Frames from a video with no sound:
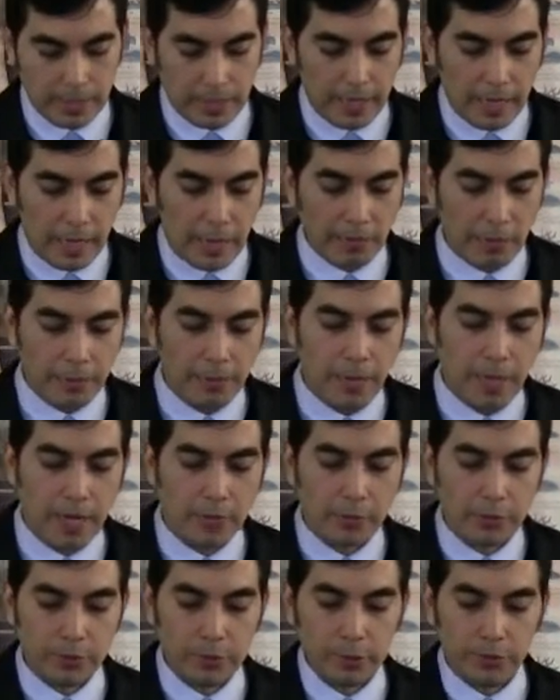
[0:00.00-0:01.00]
he allowed the
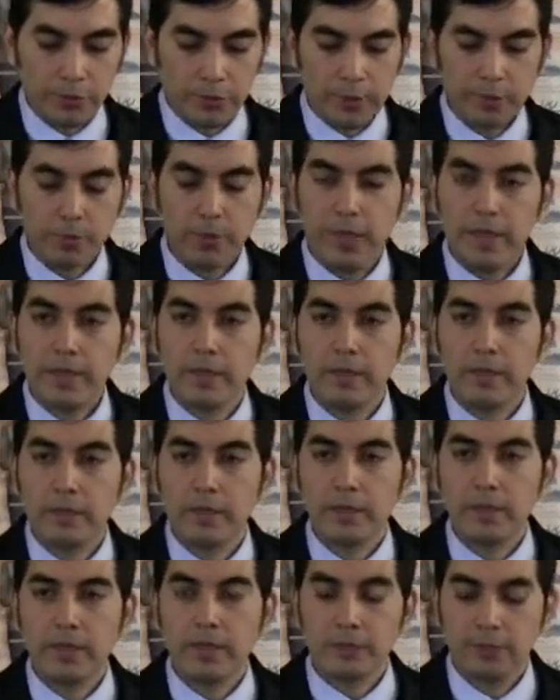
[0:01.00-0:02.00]
Bible to explain
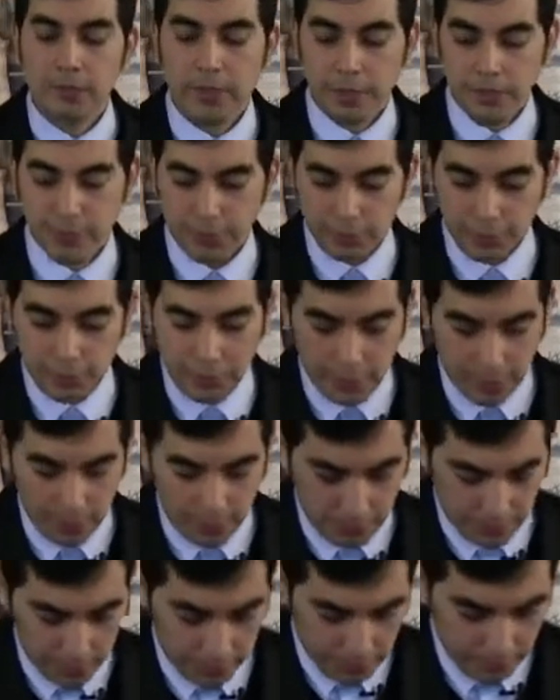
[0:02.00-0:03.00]
these various
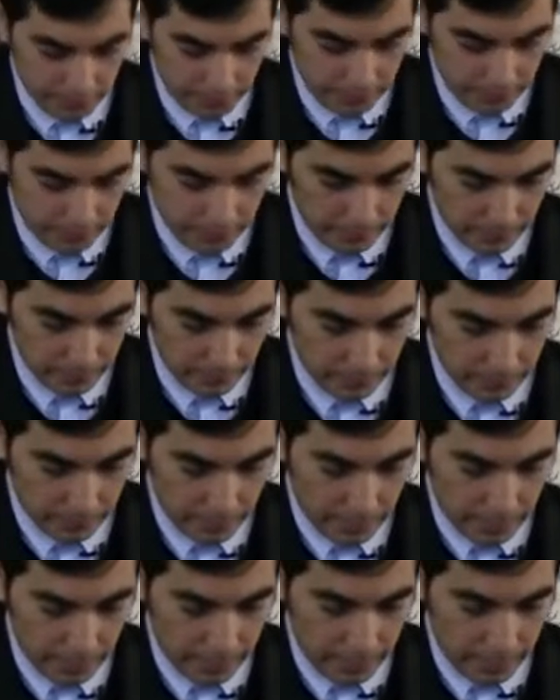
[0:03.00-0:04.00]
figures.
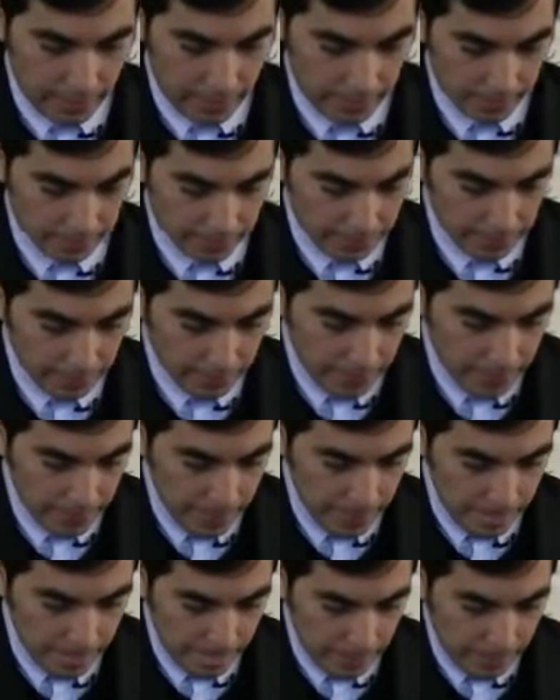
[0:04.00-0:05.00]
And
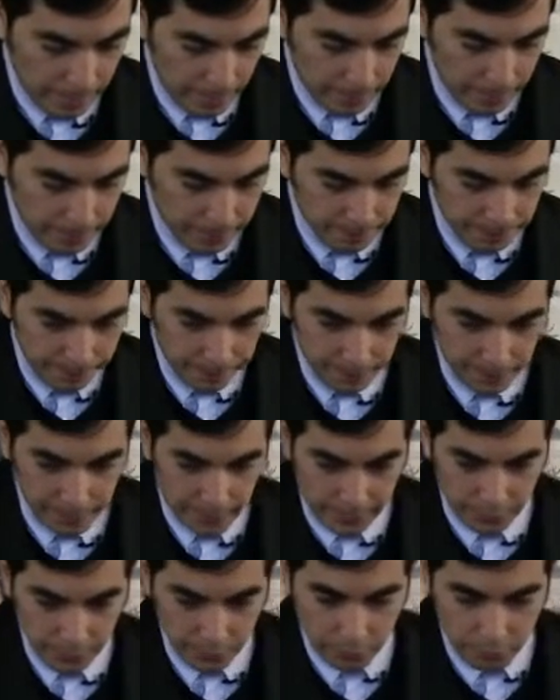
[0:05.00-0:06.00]

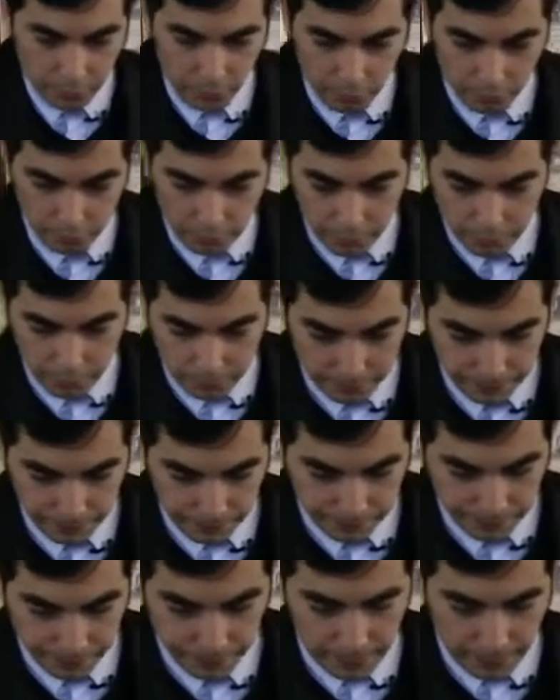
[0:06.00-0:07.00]
next quote,
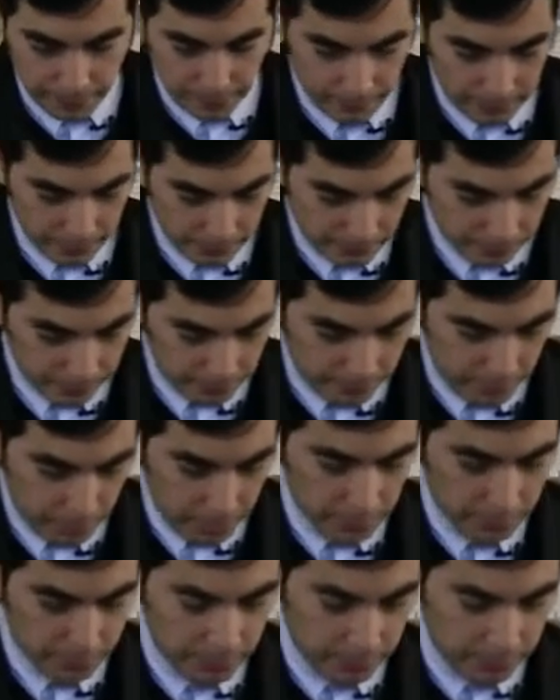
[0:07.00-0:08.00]

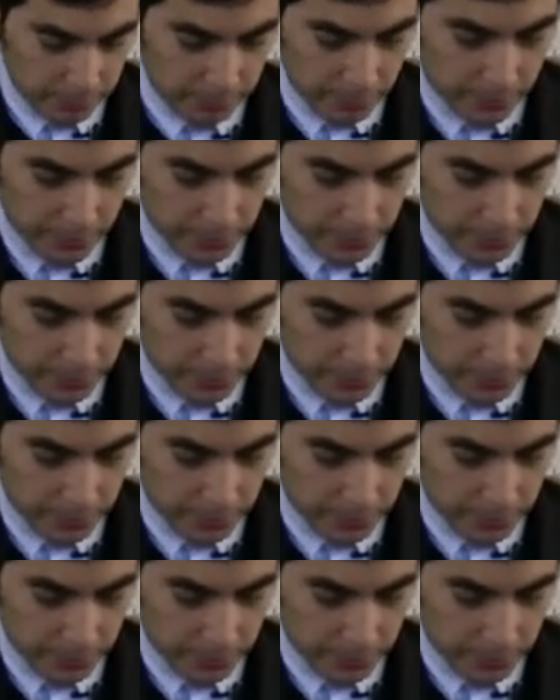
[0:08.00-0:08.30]
bottom of the